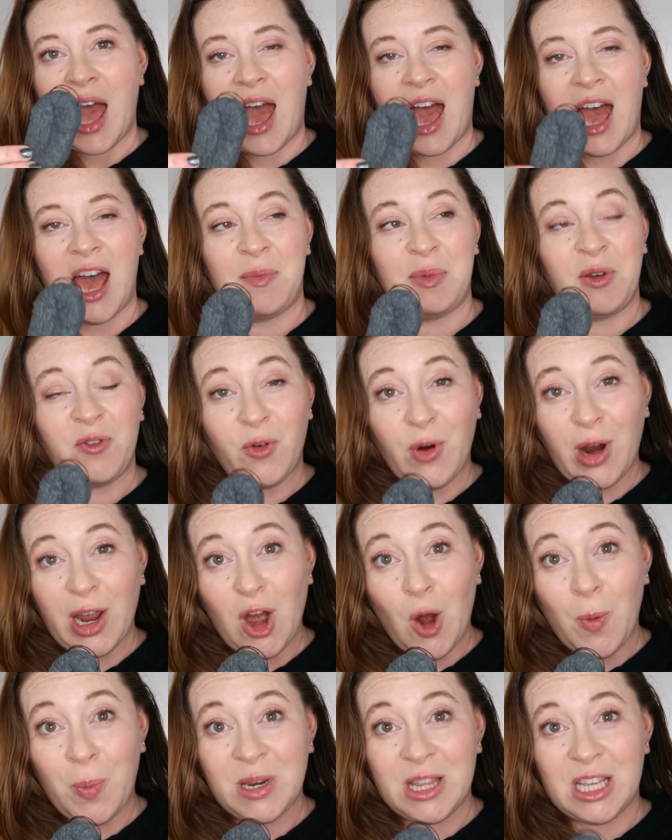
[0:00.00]
And before I
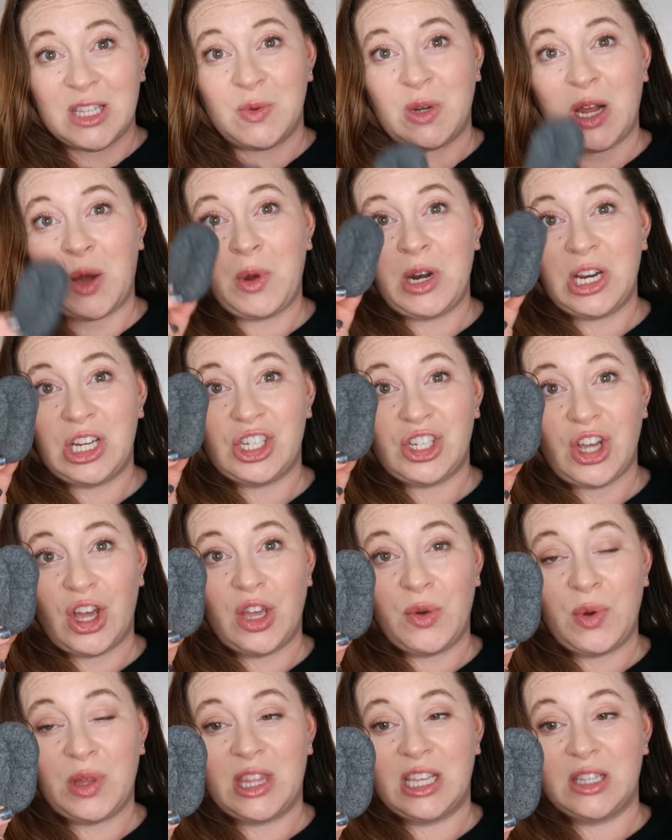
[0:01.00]
open this one, I wanted to show
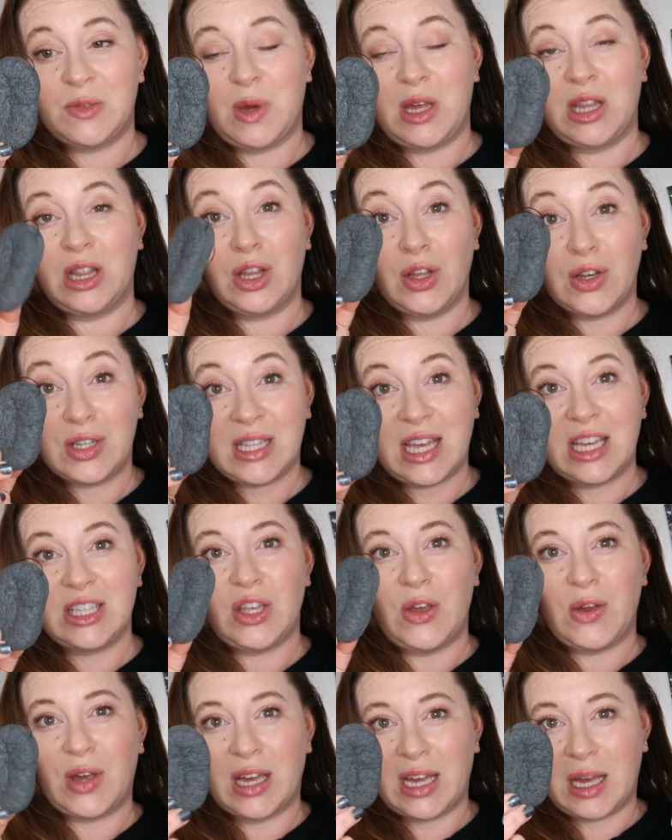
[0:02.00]
you what this one looks like
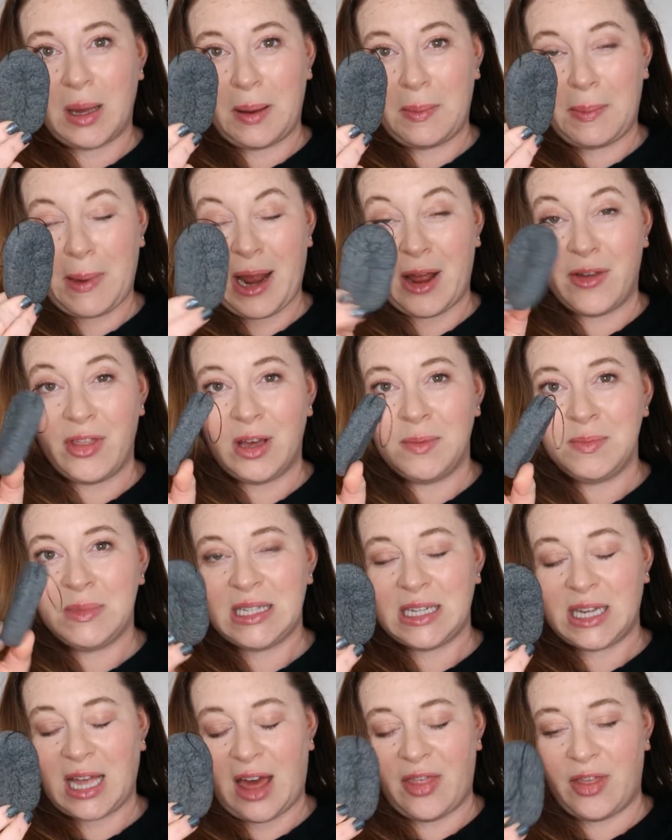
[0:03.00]
so you can compare them
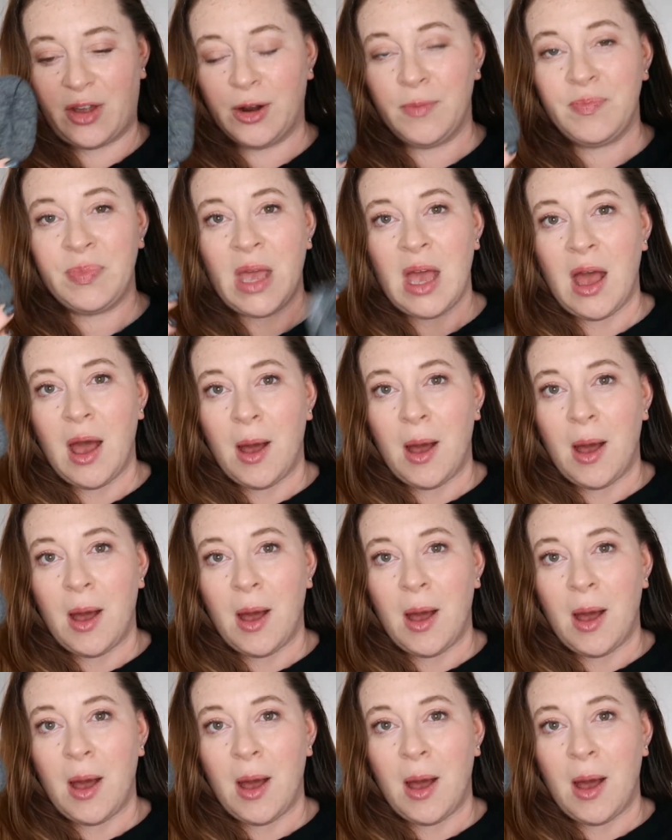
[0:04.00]
together.